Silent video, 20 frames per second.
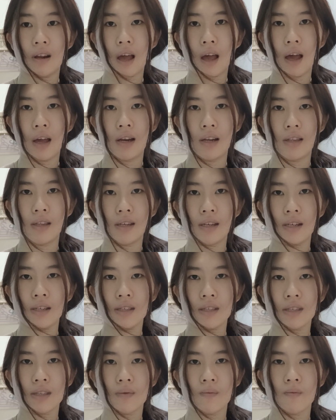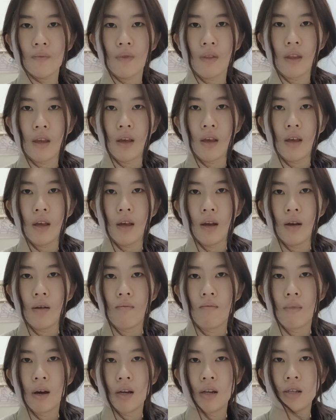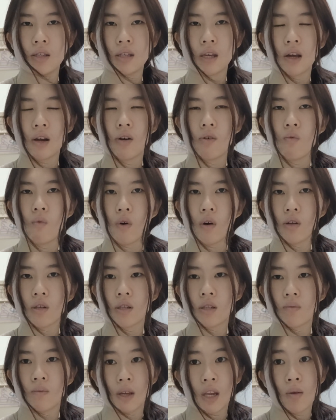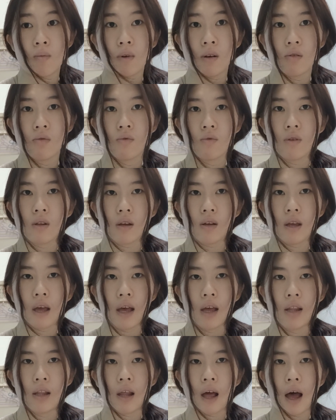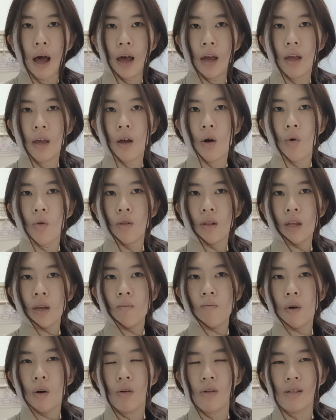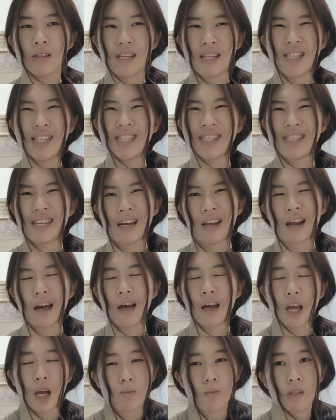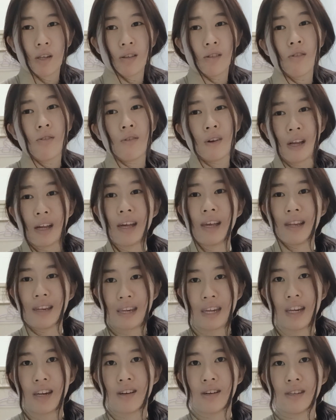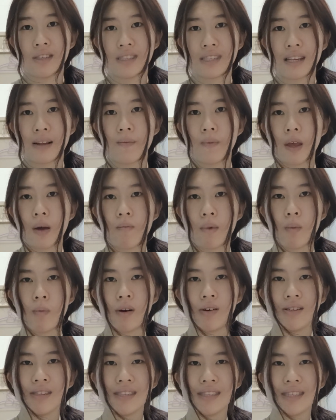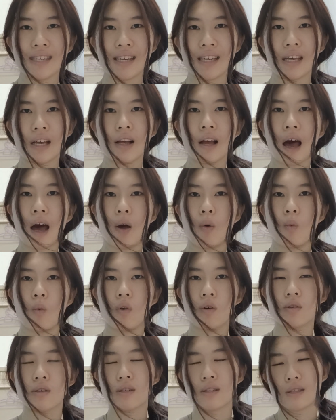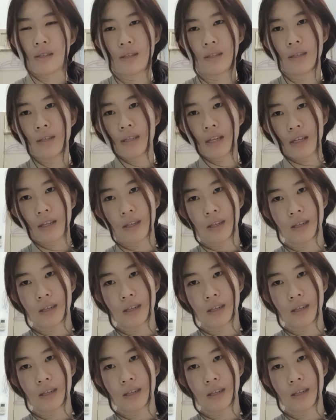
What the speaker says: anything. My desire was minimal, and I only bought things that I absolutely needed. My parents thinking I was a